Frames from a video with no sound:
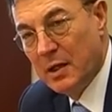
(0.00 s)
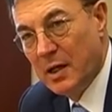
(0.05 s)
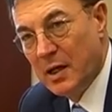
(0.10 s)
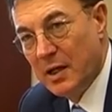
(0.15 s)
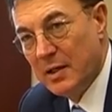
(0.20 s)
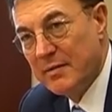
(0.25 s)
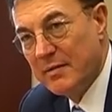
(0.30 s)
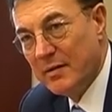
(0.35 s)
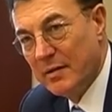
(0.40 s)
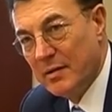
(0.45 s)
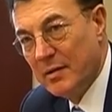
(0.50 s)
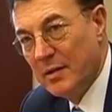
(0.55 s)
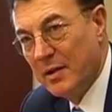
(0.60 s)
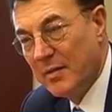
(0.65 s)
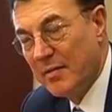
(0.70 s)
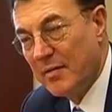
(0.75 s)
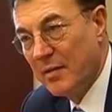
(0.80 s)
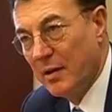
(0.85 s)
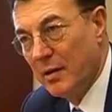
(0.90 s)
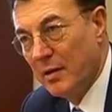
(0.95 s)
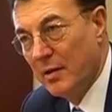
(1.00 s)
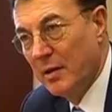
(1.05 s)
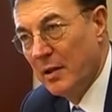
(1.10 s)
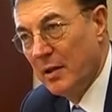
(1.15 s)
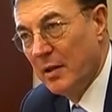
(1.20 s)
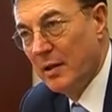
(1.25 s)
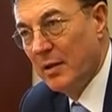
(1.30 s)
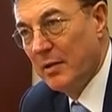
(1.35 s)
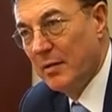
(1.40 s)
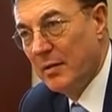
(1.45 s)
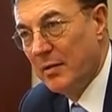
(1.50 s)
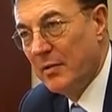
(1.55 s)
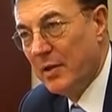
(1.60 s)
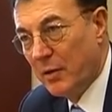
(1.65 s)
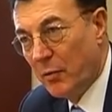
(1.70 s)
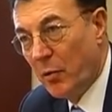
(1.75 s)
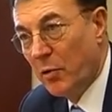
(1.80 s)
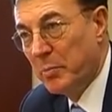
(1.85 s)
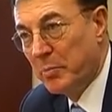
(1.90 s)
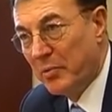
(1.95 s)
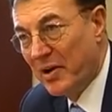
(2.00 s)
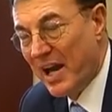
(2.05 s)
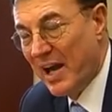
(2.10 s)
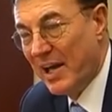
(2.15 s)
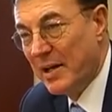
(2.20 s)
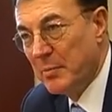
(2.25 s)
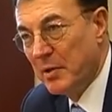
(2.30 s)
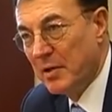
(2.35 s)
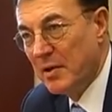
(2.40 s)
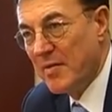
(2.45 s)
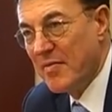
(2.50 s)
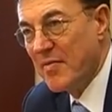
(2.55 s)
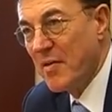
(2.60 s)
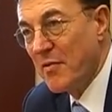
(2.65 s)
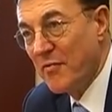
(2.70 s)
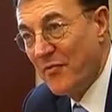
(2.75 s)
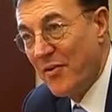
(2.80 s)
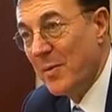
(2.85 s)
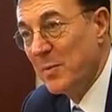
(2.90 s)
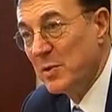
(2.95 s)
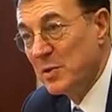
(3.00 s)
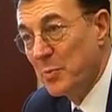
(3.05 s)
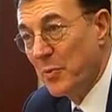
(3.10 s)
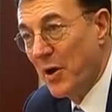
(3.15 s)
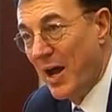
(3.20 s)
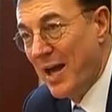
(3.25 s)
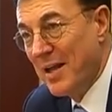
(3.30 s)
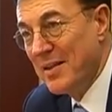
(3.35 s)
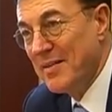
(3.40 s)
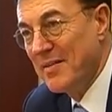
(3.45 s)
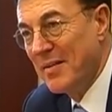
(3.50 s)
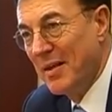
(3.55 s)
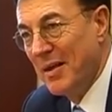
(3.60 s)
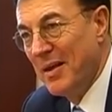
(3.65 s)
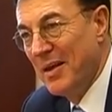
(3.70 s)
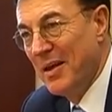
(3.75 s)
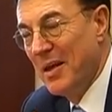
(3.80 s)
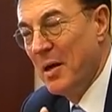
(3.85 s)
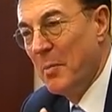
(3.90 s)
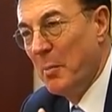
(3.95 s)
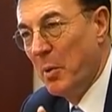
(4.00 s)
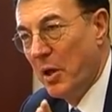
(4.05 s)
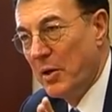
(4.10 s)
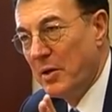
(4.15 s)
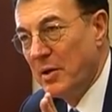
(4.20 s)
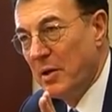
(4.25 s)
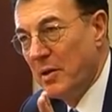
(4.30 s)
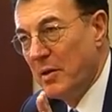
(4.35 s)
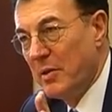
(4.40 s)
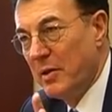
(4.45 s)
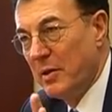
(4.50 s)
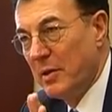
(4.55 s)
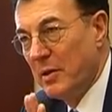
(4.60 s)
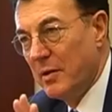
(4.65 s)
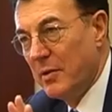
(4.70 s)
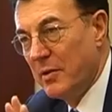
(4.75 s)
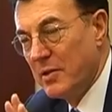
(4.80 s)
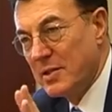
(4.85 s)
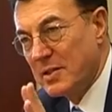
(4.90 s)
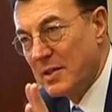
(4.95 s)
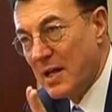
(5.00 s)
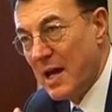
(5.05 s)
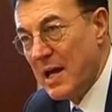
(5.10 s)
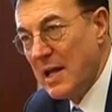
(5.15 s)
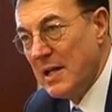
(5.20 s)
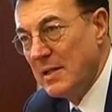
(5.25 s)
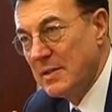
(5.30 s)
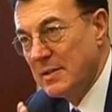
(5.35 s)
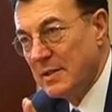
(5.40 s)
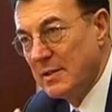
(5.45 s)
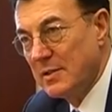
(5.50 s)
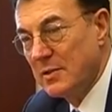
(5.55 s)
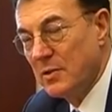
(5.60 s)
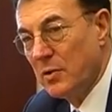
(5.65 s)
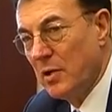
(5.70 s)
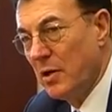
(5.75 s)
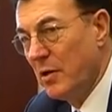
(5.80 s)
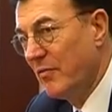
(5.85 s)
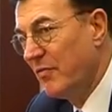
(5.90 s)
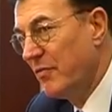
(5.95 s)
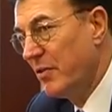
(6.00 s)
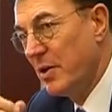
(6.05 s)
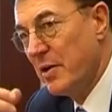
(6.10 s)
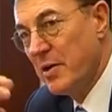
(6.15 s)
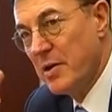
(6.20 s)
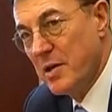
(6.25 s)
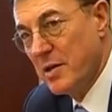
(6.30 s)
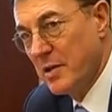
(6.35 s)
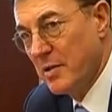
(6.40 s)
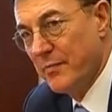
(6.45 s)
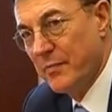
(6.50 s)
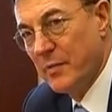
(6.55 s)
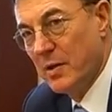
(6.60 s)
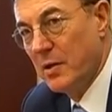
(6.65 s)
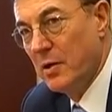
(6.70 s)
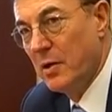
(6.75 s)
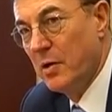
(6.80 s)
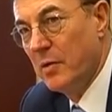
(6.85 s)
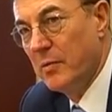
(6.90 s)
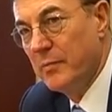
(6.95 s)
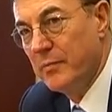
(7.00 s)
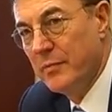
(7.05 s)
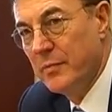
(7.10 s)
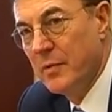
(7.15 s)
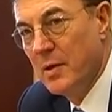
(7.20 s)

It's their own brand, but it's not famous brands. But the styles and so are very, you know,